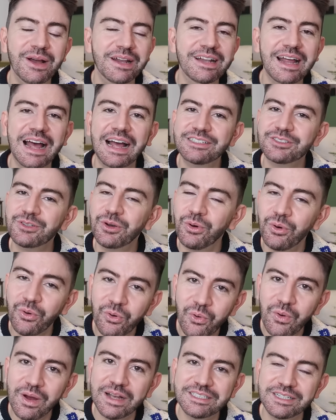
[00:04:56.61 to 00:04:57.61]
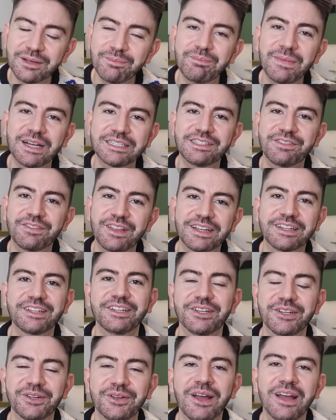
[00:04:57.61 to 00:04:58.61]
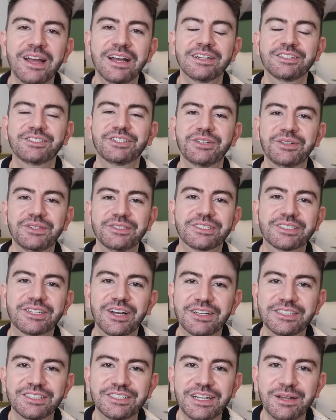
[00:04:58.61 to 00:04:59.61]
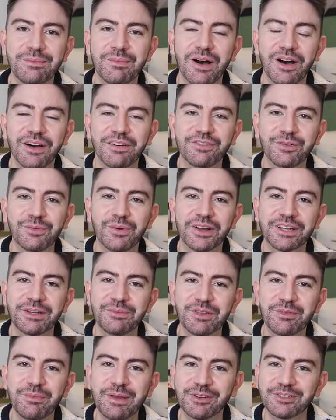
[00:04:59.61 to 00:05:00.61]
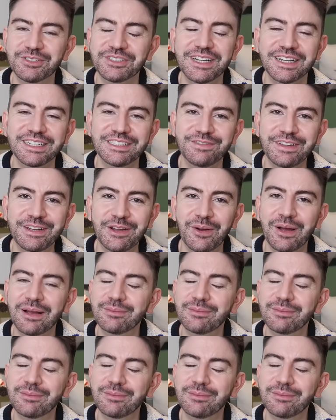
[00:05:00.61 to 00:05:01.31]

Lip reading: And as always, a massive thank you to Sky Cinema for working with me on today's video.